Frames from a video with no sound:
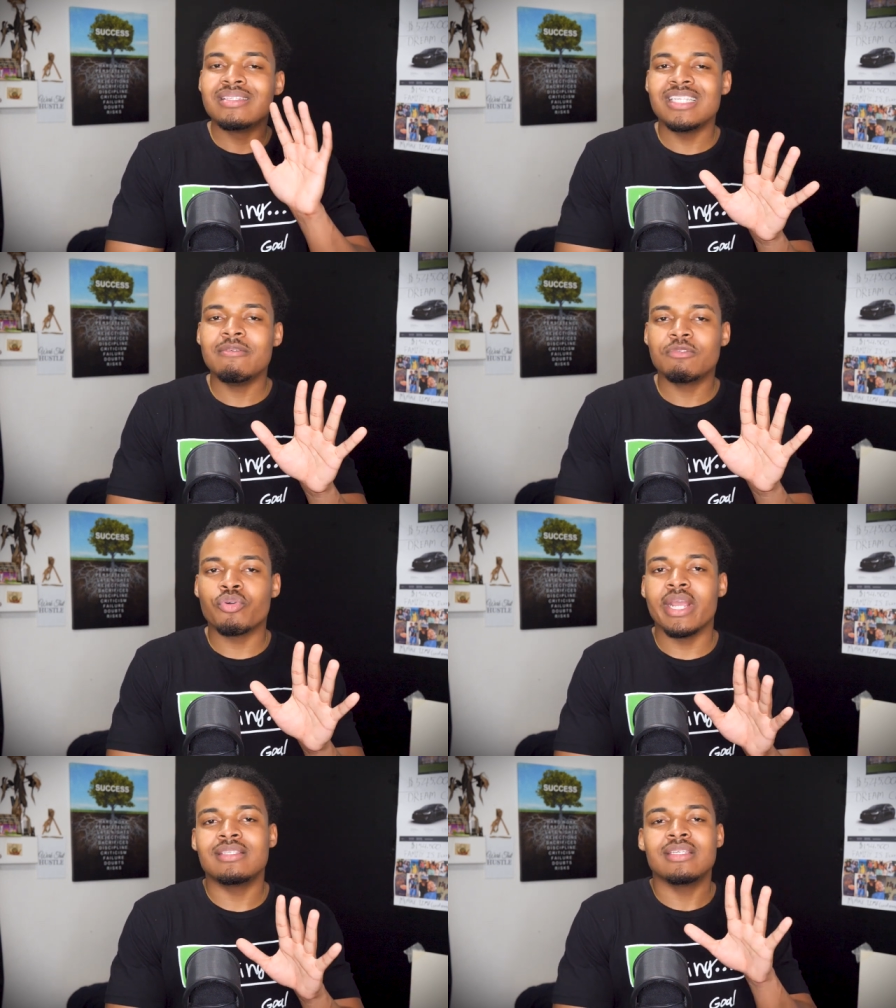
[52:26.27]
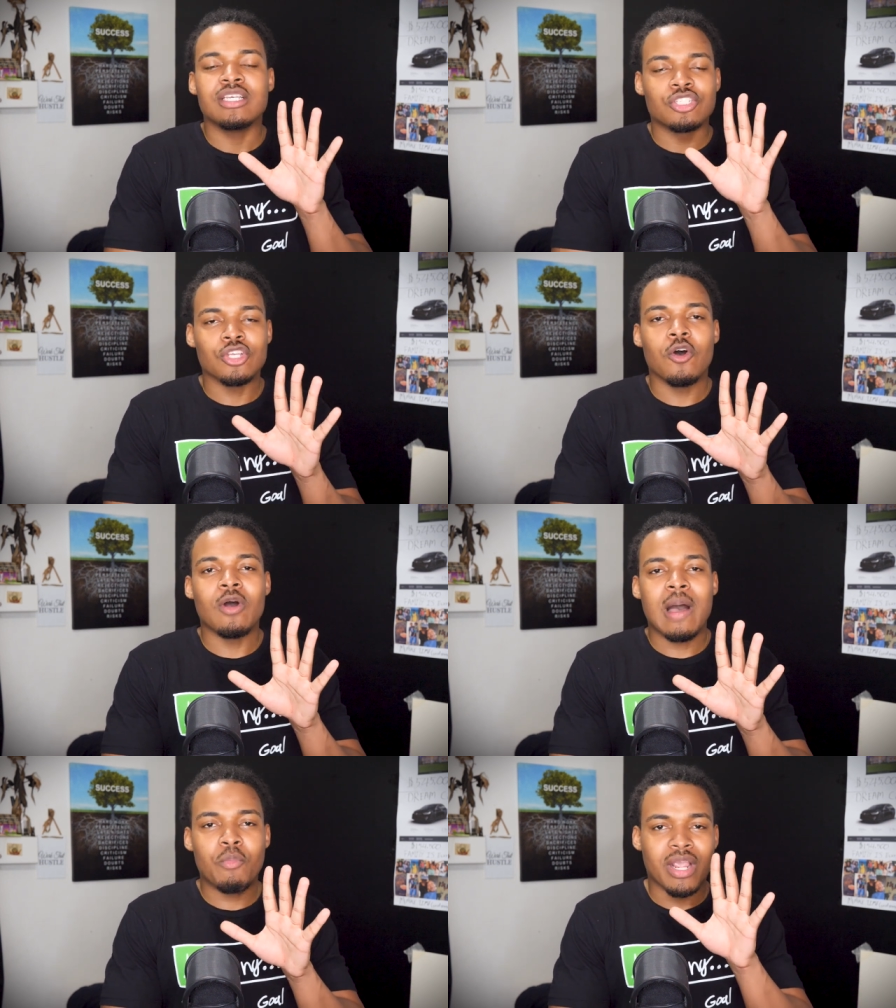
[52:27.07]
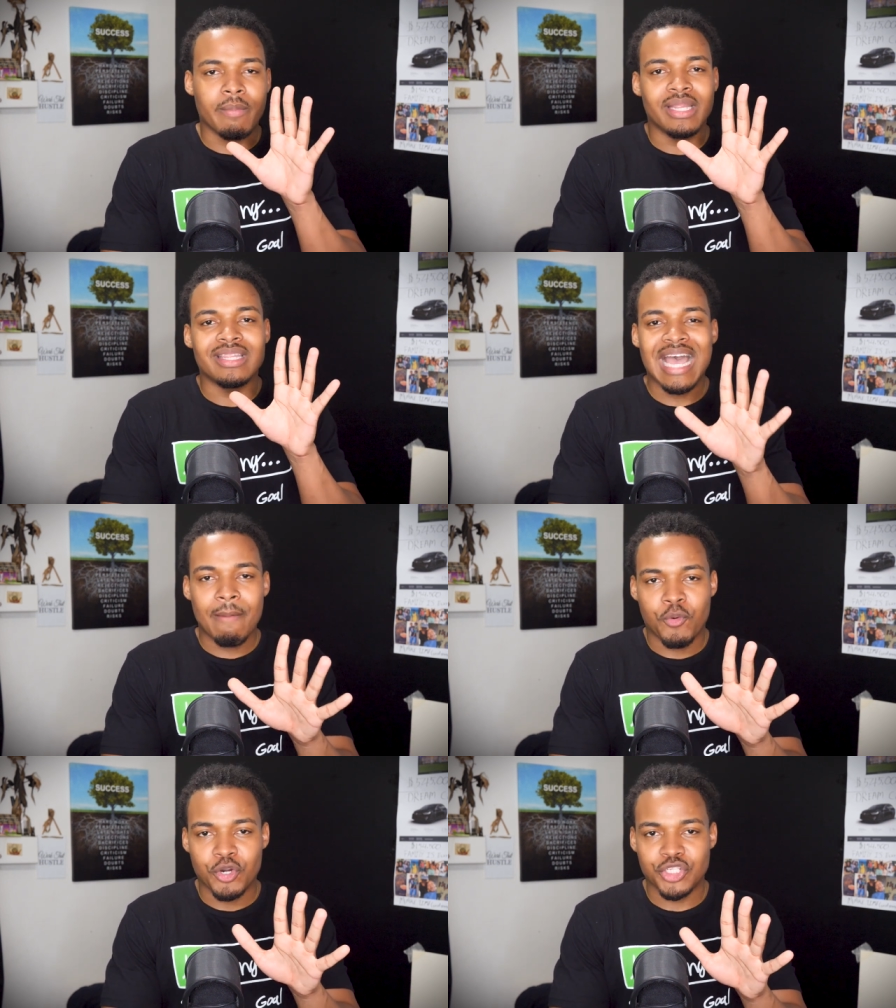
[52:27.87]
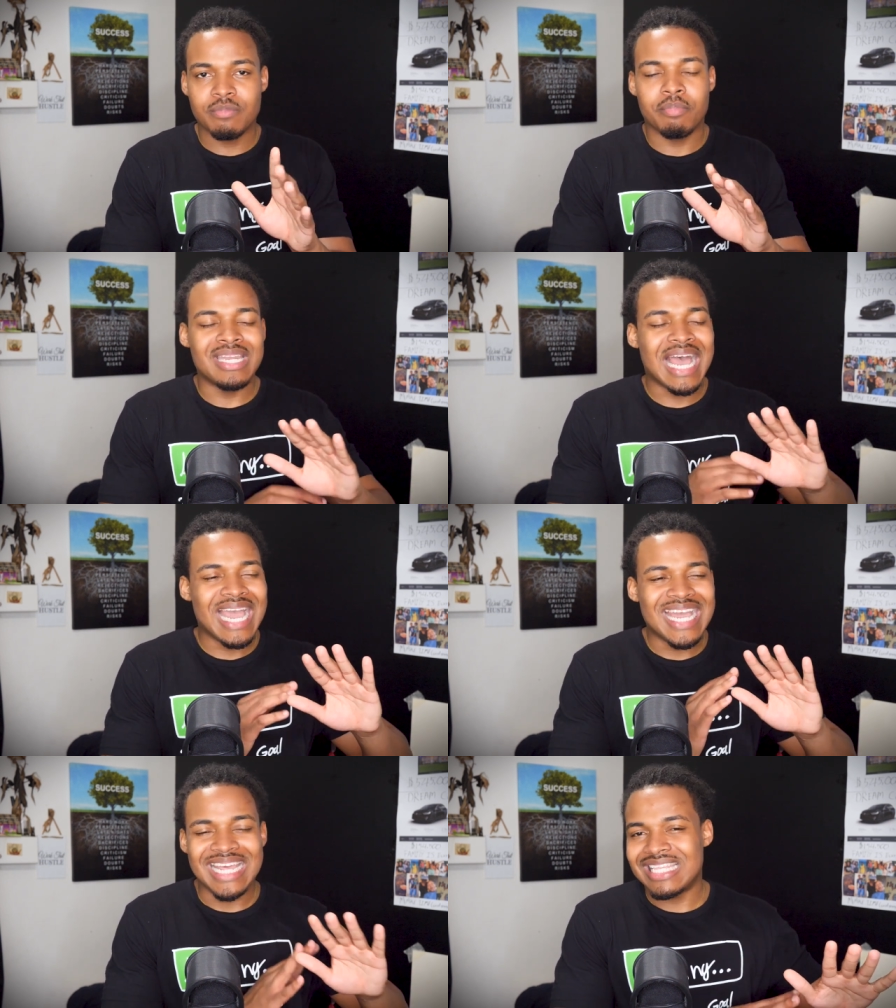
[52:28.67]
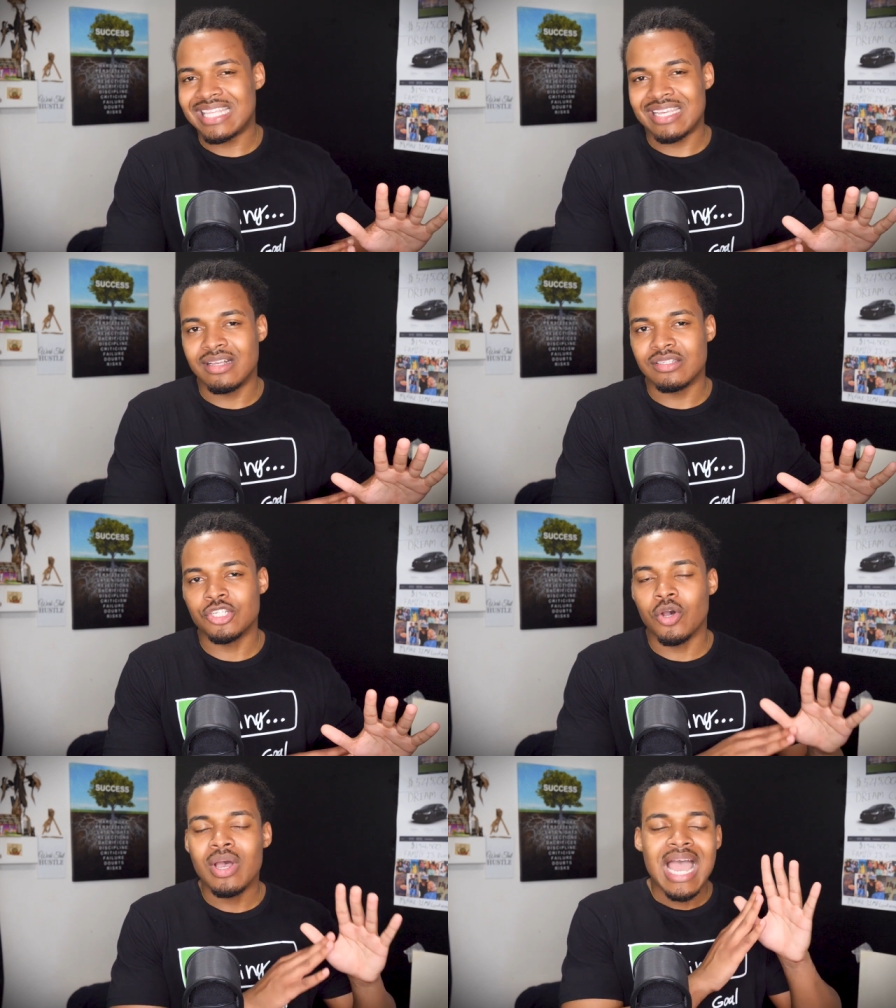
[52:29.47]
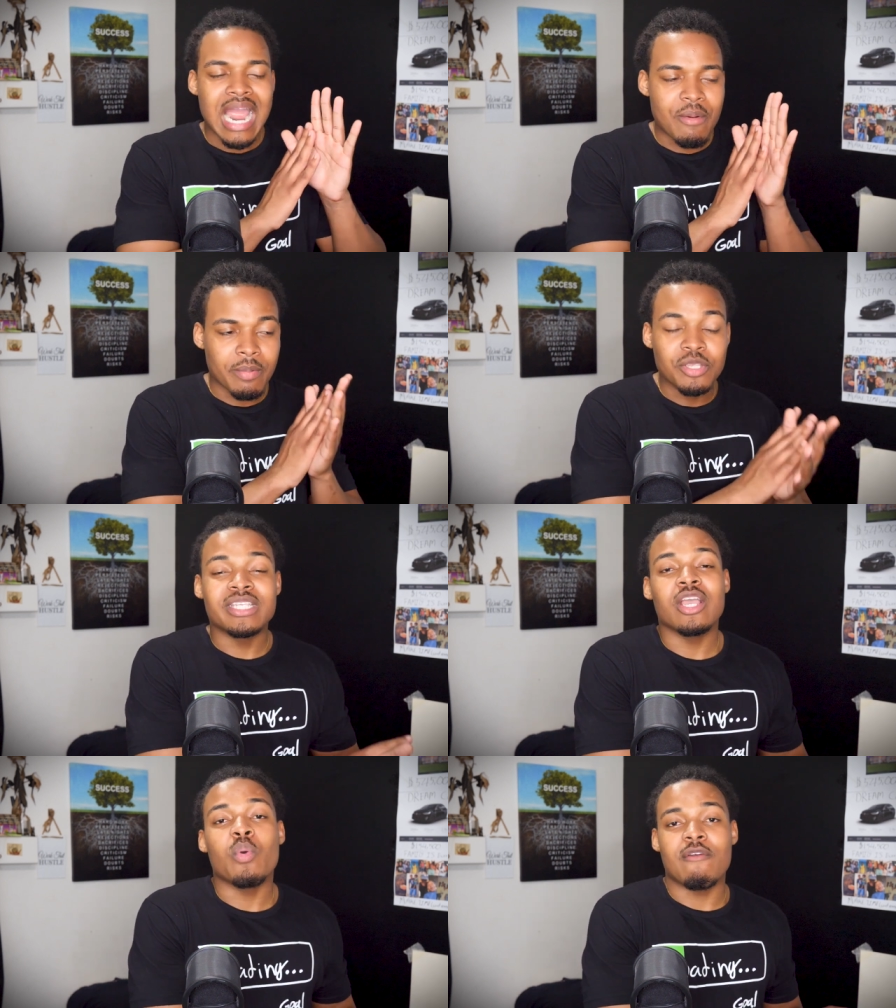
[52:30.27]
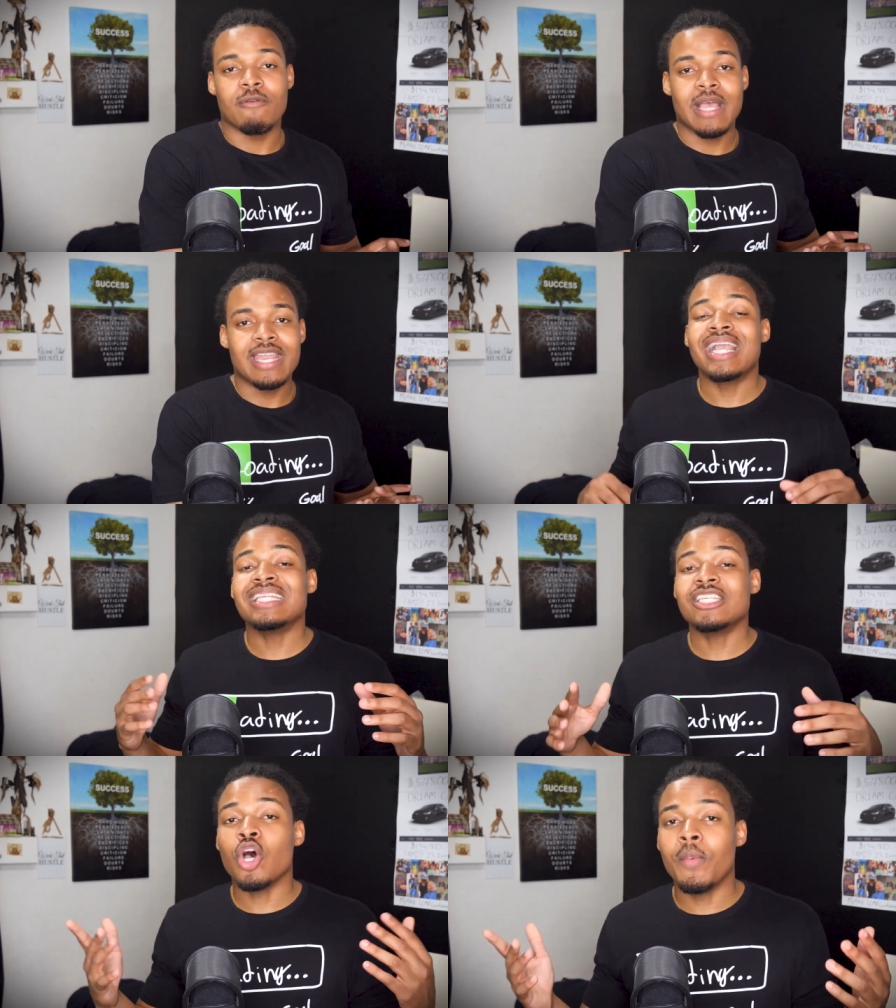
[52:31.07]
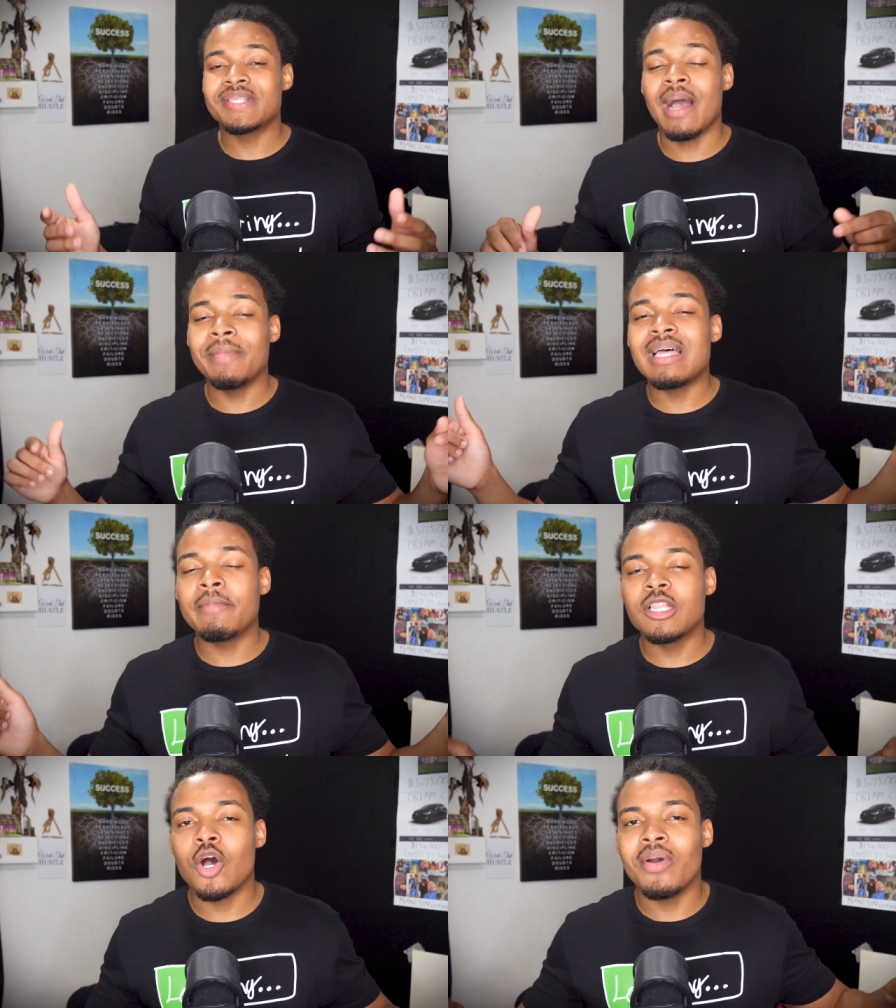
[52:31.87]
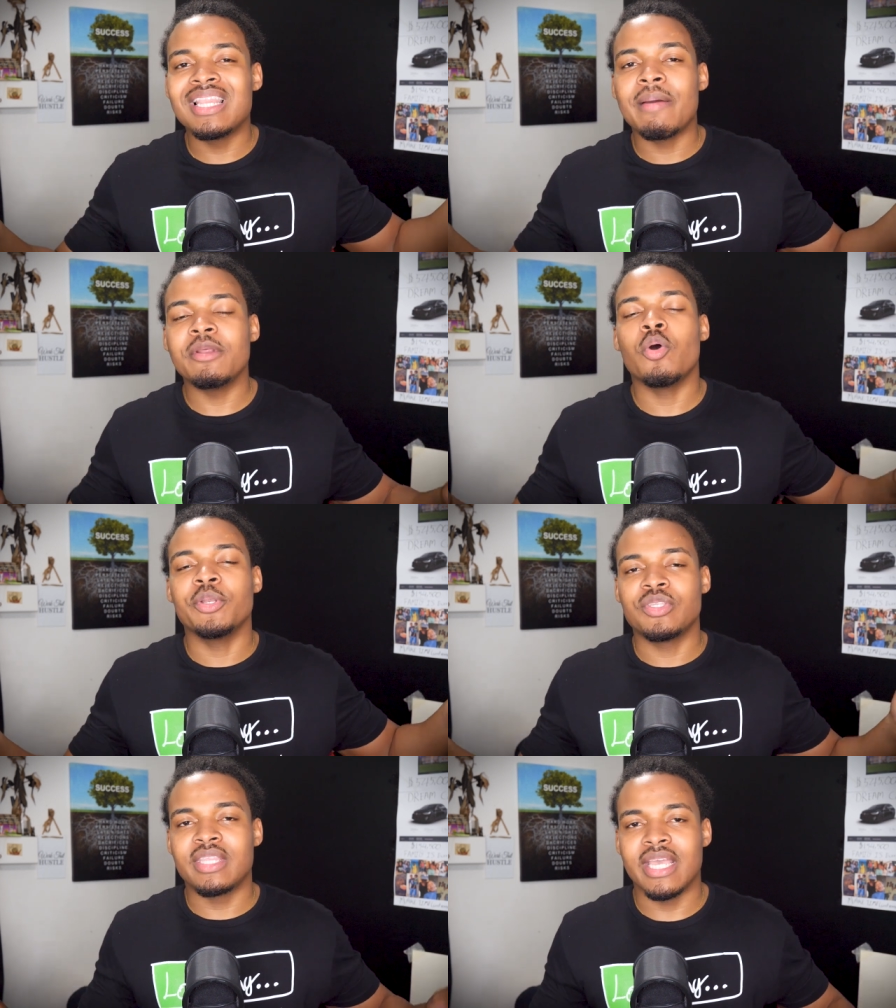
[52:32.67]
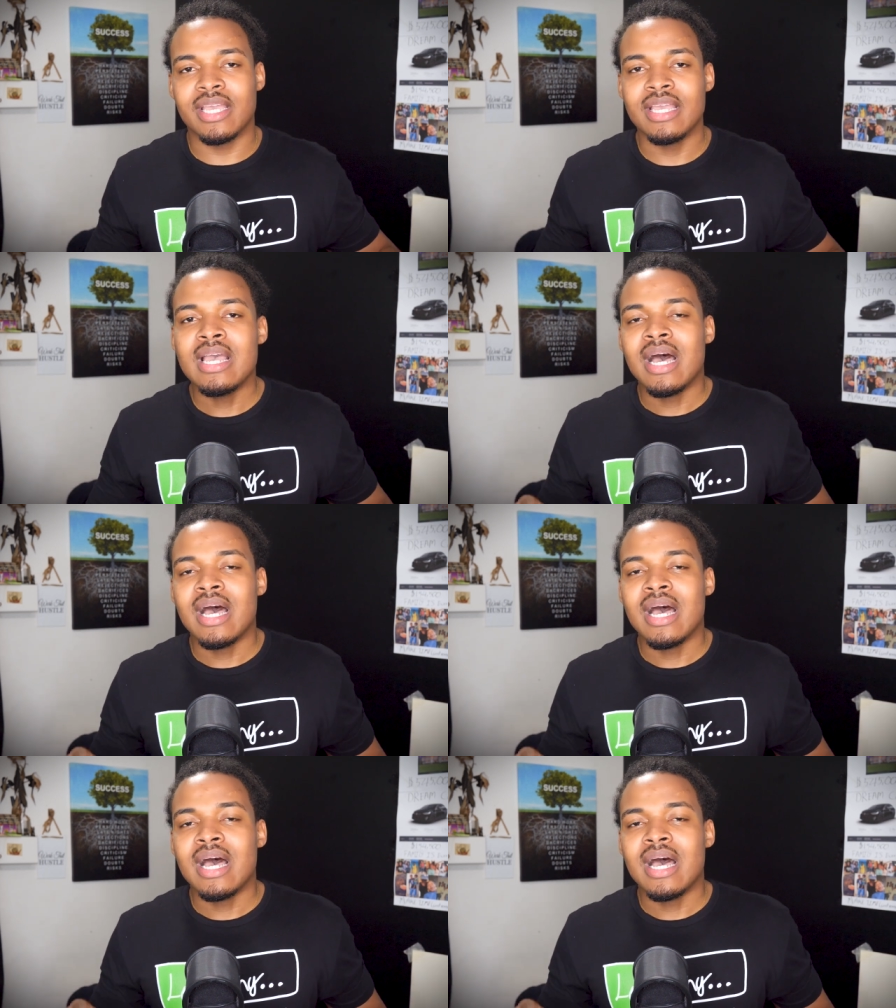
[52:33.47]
seems great, so I'm recommending that portion, but not anything else. So I recommend you stay away from that. And guys, as always, comment down below and let me know what you think.